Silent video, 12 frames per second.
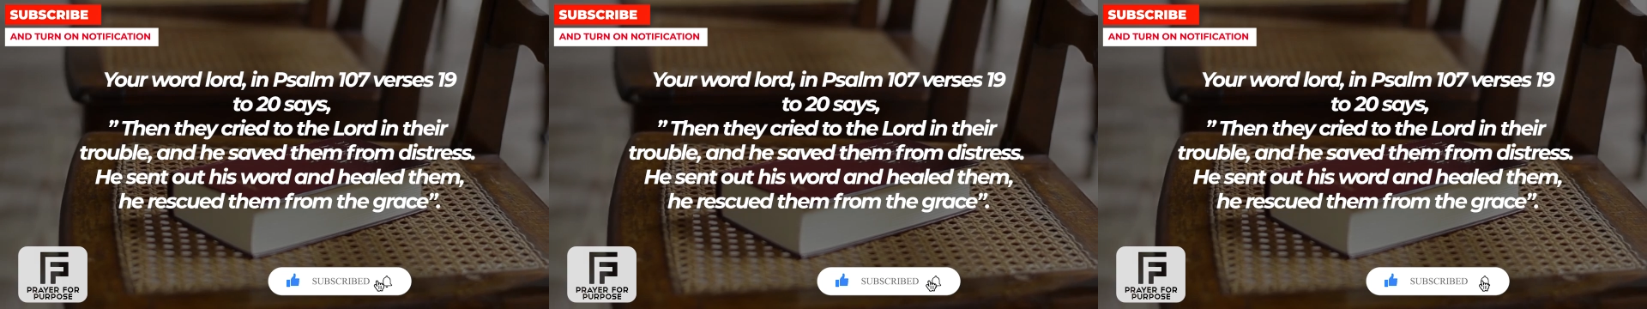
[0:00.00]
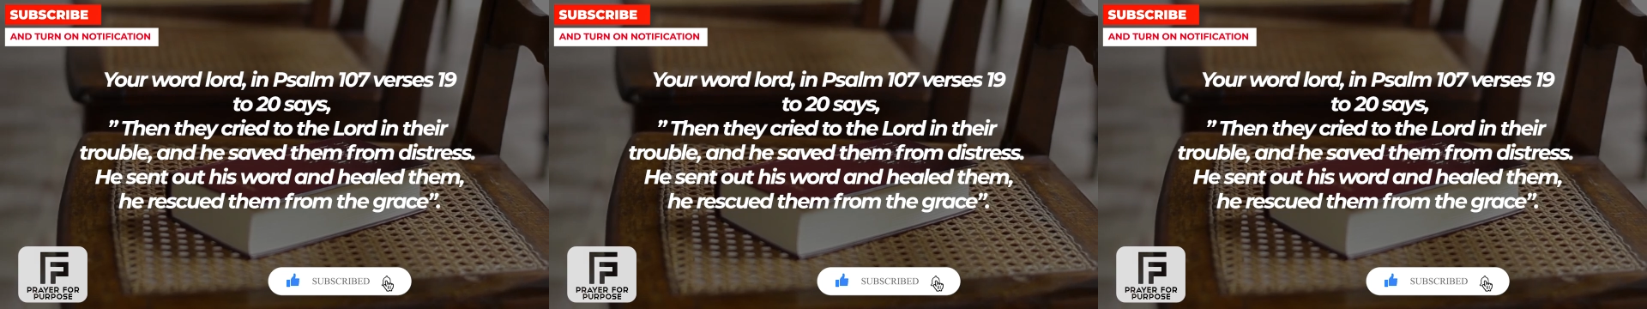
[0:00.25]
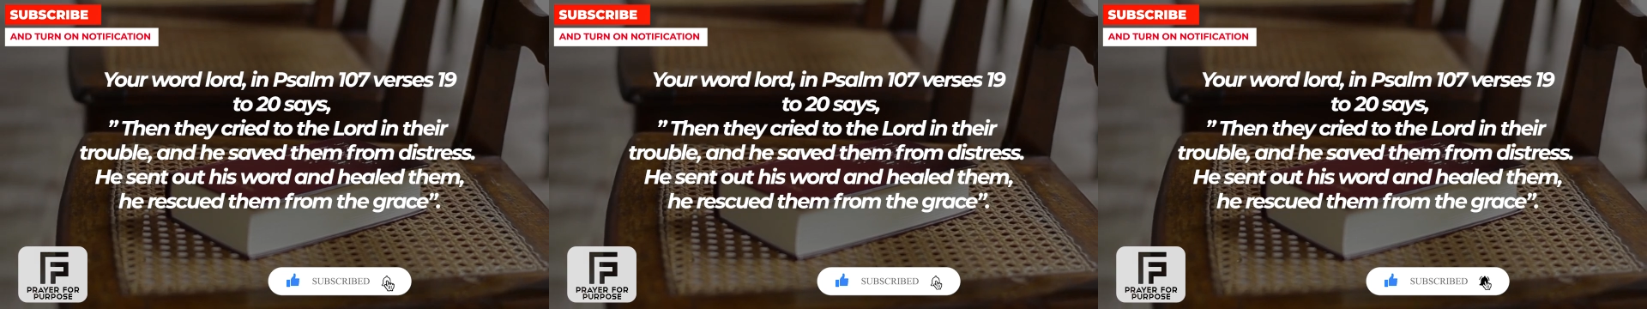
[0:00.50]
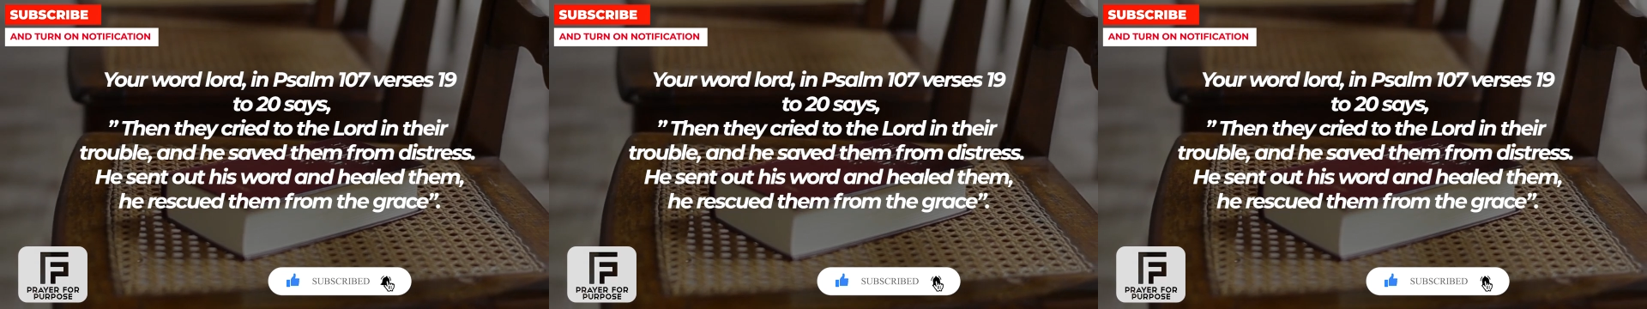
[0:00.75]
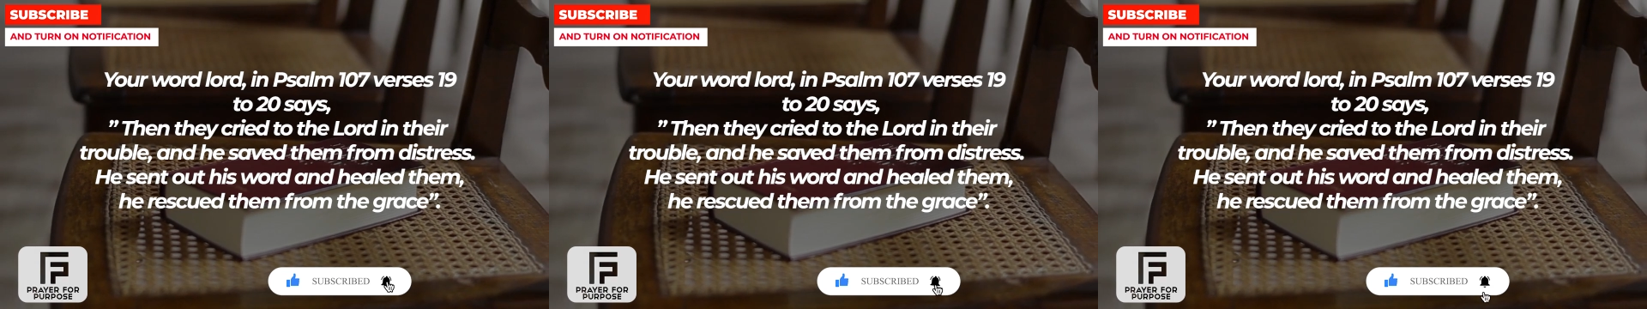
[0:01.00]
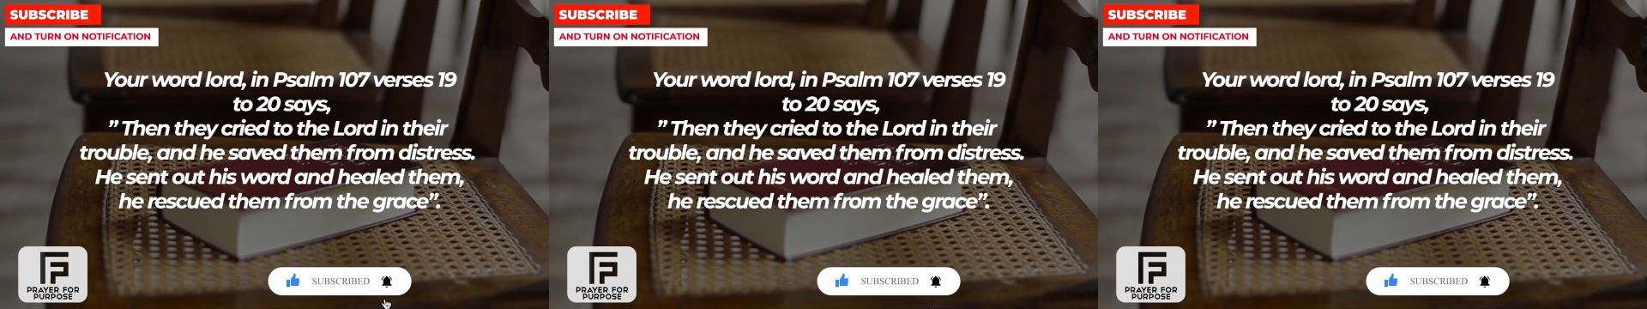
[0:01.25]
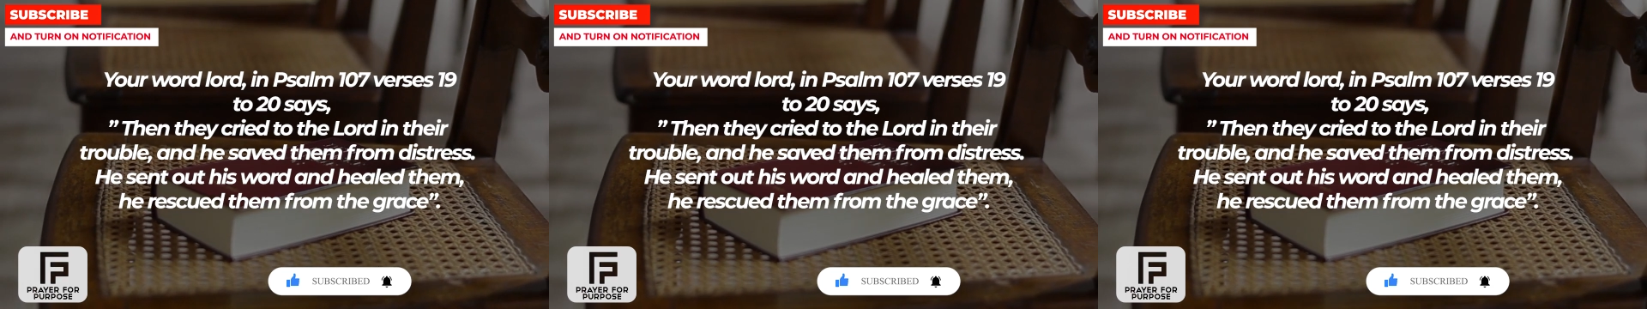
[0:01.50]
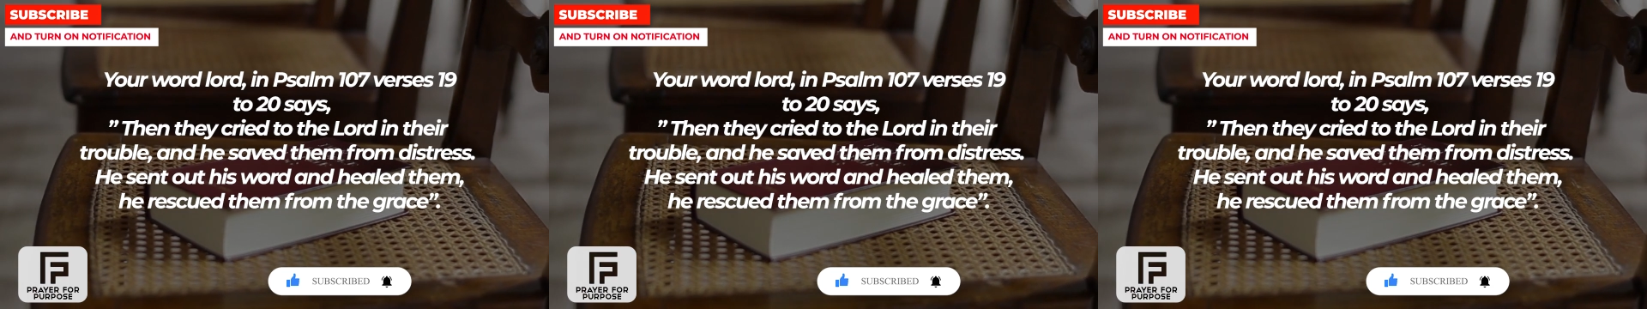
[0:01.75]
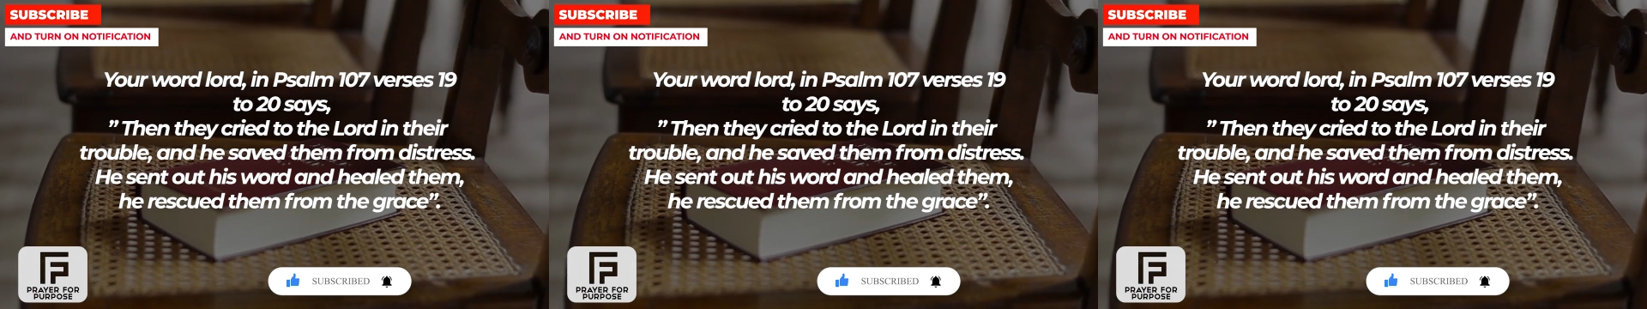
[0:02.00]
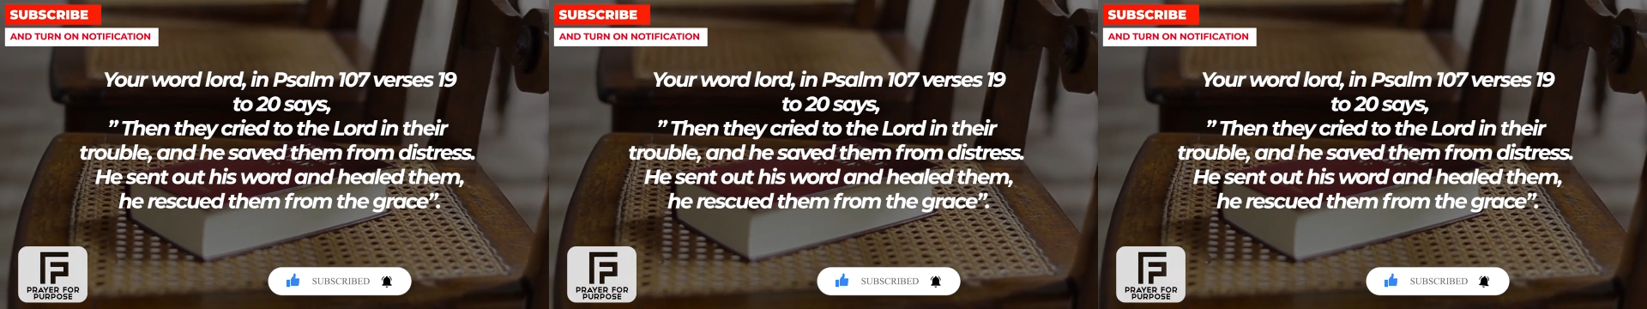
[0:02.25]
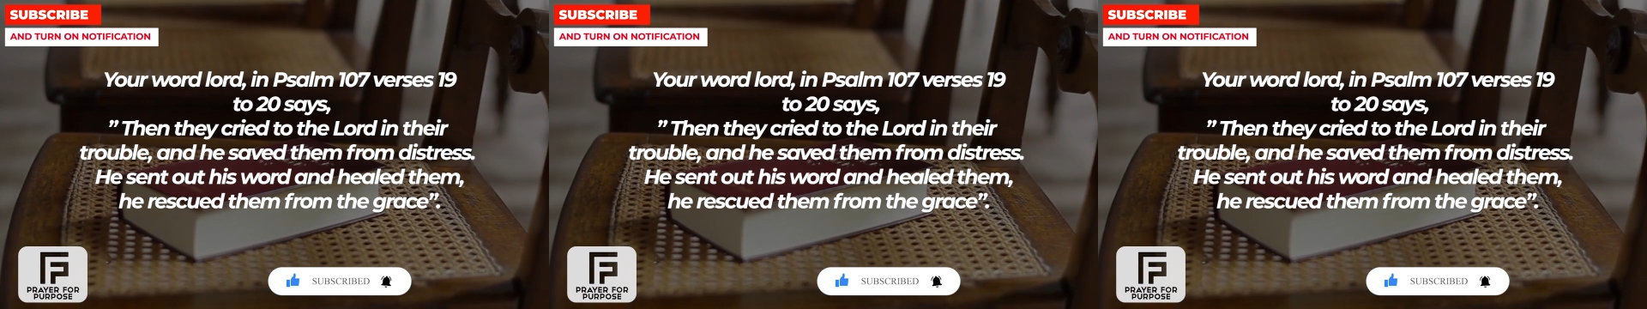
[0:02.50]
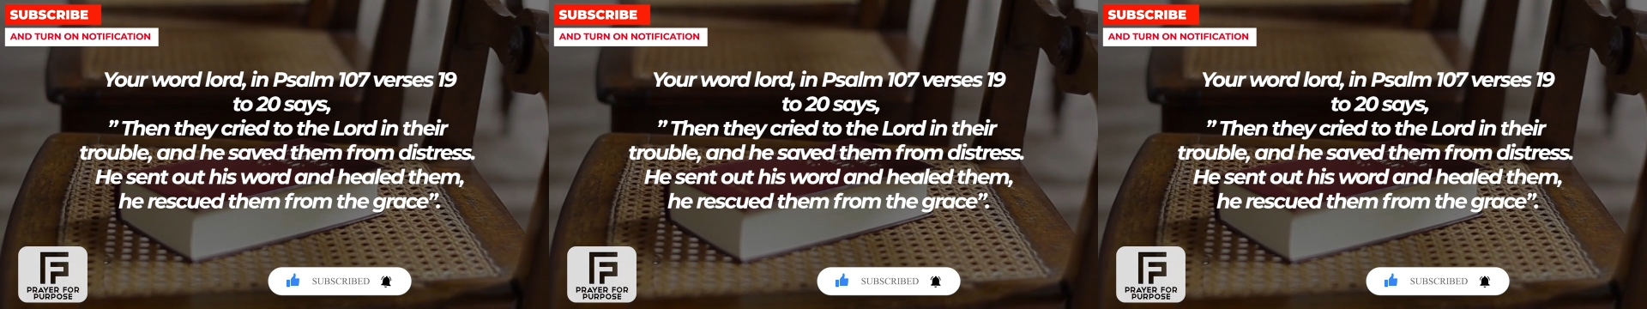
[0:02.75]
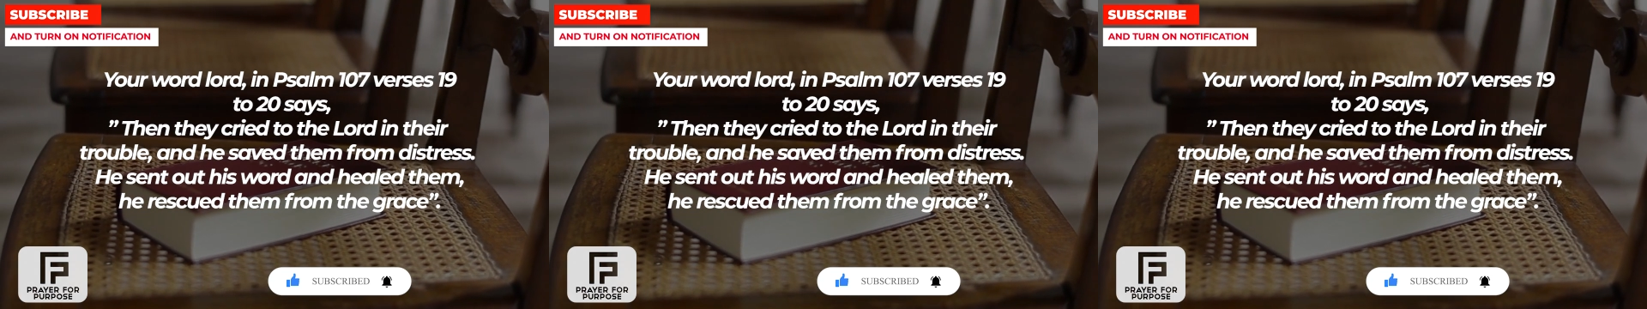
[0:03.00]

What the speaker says: (no speaker visible)